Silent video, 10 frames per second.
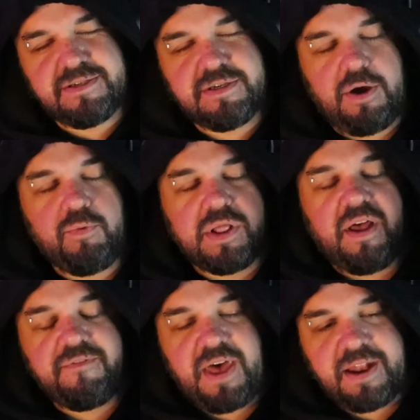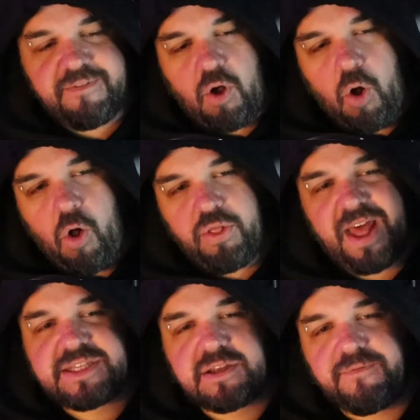I would love that if all
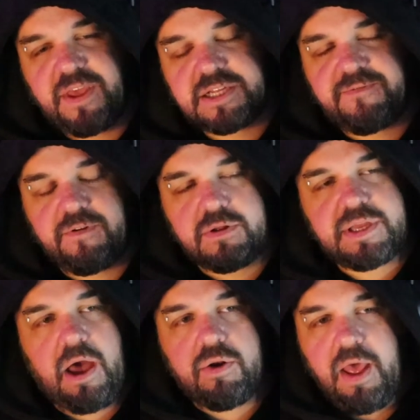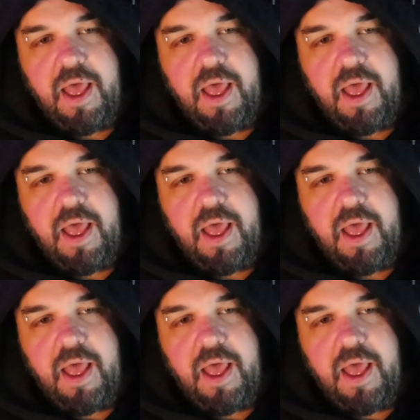that stuff gets filled out